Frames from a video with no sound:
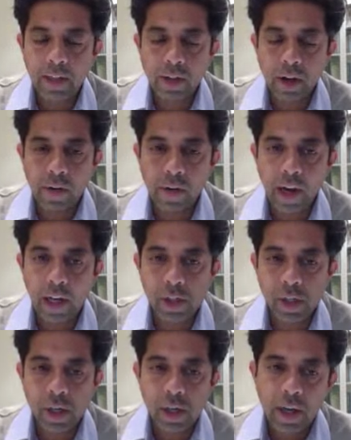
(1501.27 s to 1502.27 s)
million dollar
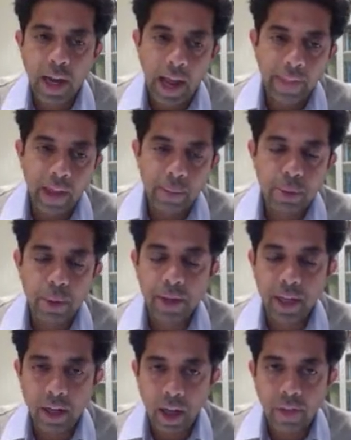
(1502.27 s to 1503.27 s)
range, and then
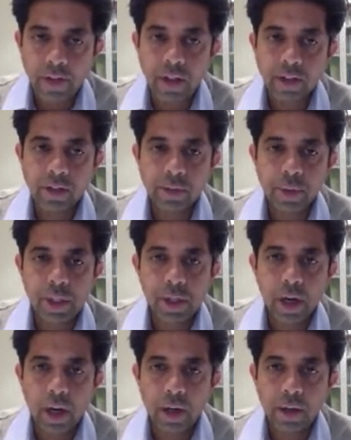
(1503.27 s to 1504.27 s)
probably another dozen
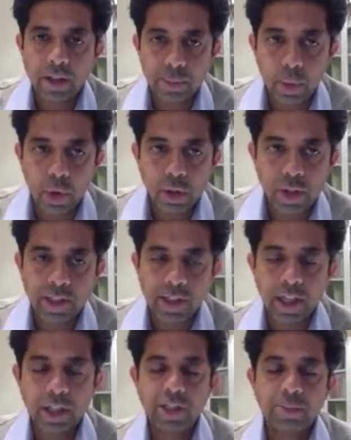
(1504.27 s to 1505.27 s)
which are smaller
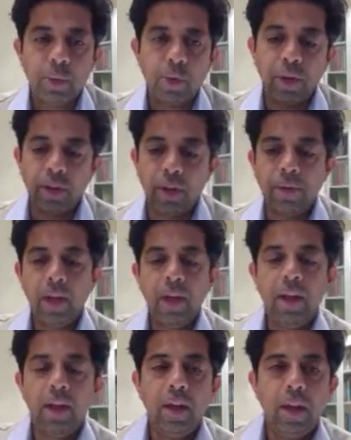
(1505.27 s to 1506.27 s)
transactions, more in the
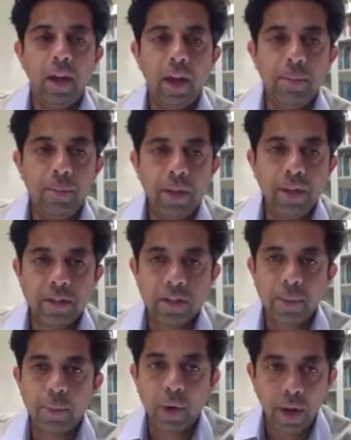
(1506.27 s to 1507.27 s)
um, in the
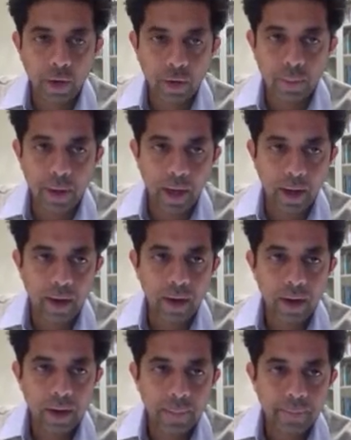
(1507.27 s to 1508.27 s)
sub one hundred million.
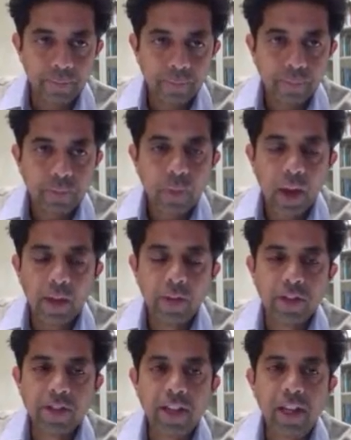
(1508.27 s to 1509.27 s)

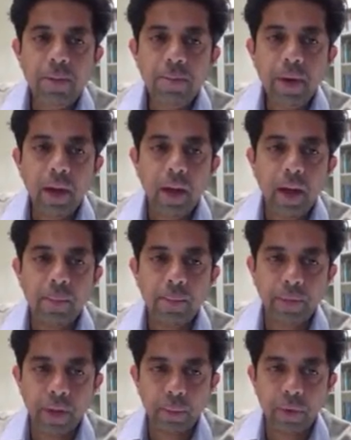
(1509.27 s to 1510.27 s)
The team
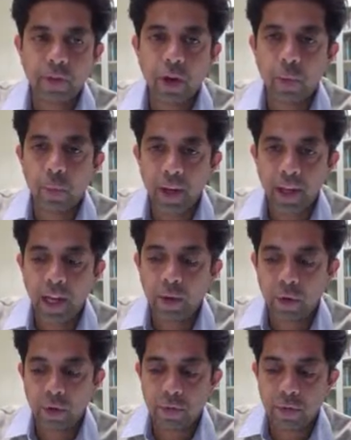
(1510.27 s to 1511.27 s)
um, that we've got working
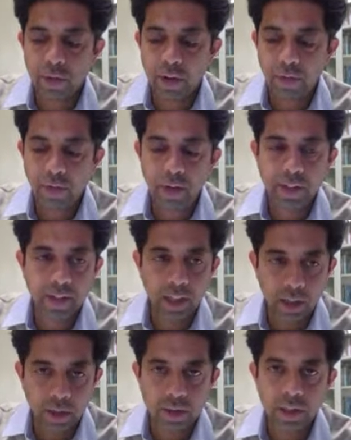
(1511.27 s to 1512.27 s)
at Roquefort Therapeutics
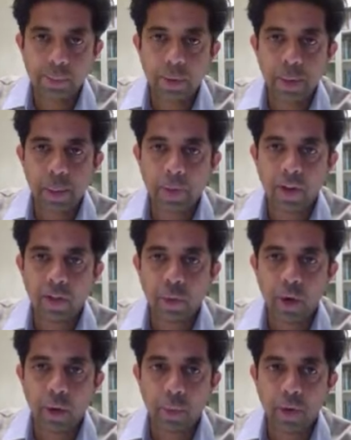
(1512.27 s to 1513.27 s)
includes a number of people that I've
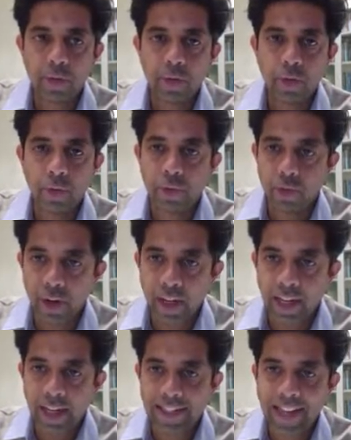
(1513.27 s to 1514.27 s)
worked with for, for
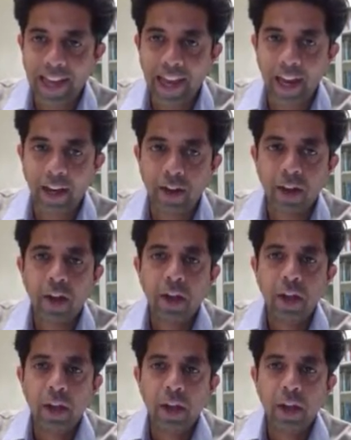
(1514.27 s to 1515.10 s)
nearly a decade,